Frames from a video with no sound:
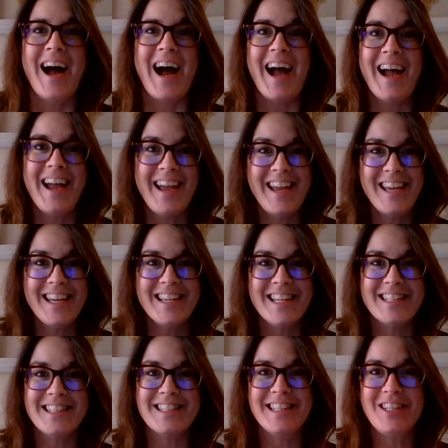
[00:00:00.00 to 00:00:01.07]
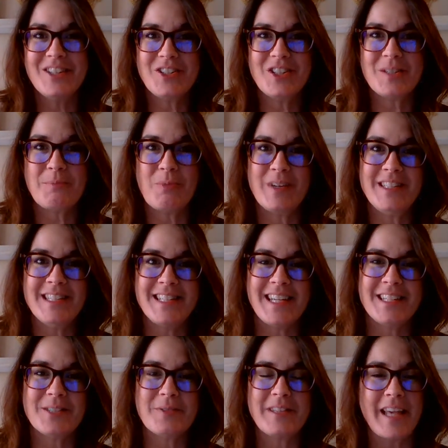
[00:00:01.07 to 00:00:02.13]
Hi, it's Leadership
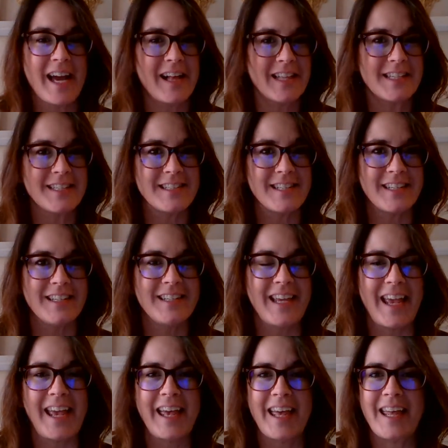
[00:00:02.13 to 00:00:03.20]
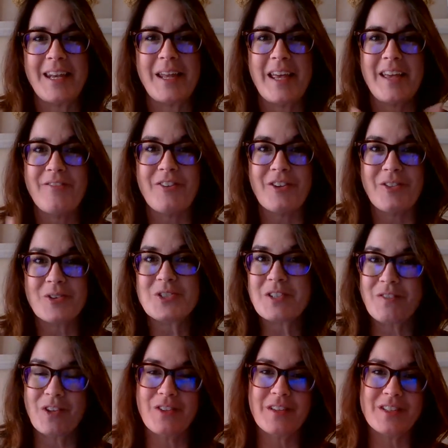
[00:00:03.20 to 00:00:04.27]
Wednesdays with Allison. And for those of
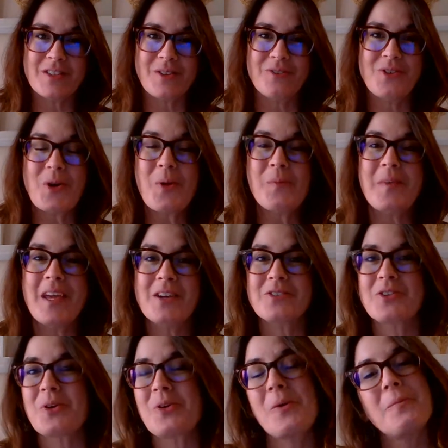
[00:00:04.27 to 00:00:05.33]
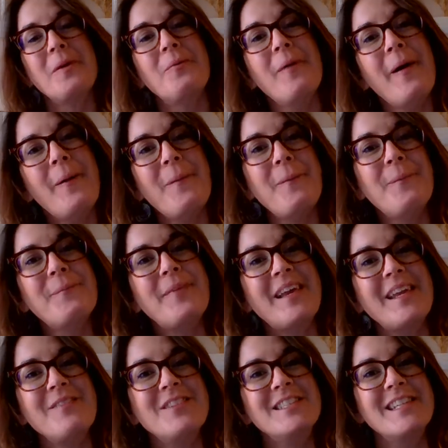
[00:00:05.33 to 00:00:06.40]
you that don't know me or don't know me well, my
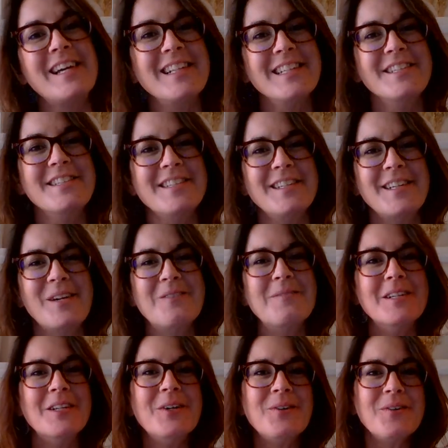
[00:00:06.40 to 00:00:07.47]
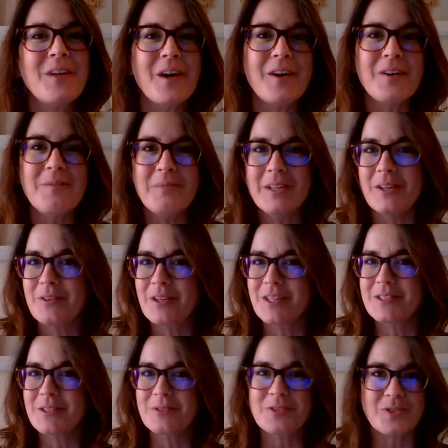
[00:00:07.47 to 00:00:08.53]
name is Alison Nail-Malone of Malone
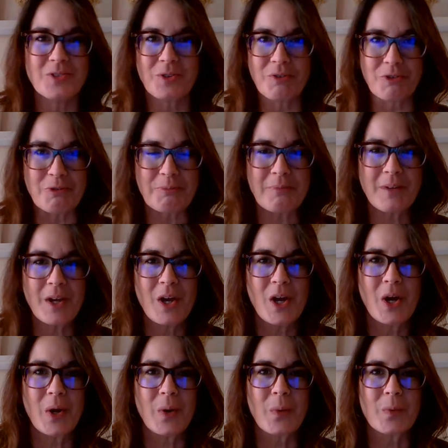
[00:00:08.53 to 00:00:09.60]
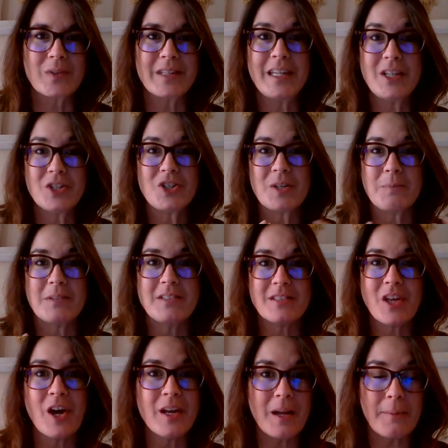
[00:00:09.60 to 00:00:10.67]
Consultants Group, where leadership is
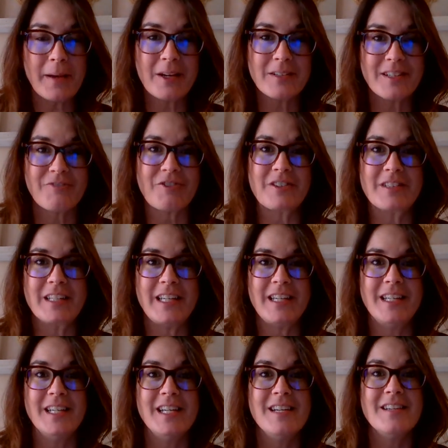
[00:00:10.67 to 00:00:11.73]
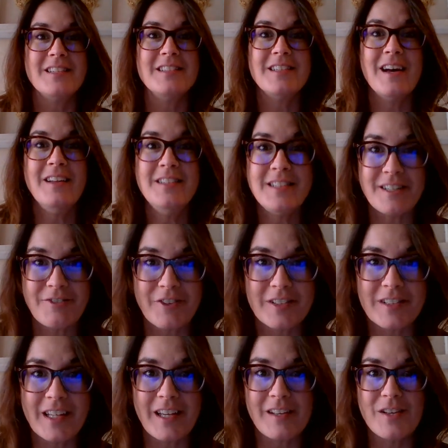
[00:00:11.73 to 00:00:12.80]
thought about differently, done
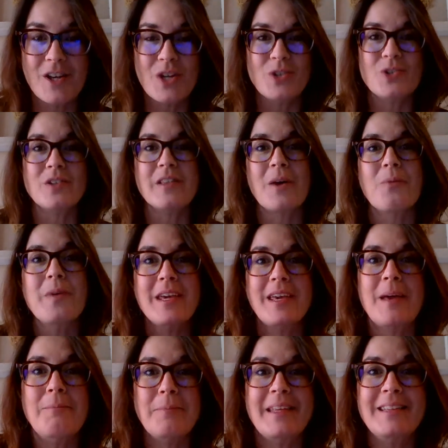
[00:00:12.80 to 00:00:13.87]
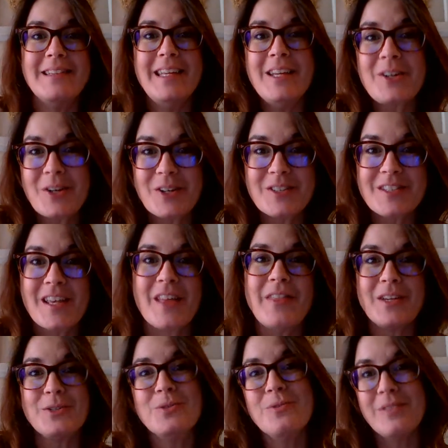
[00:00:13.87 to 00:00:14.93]
differently, so that we can be leaders
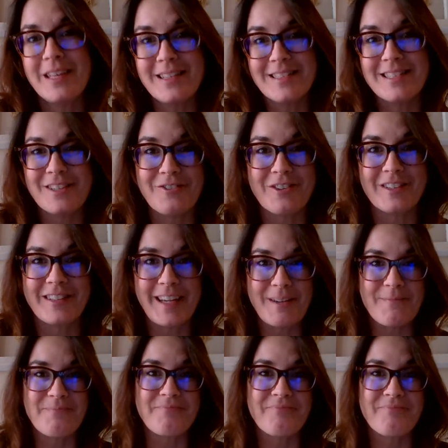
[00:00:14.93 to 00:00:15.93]
that do things differently.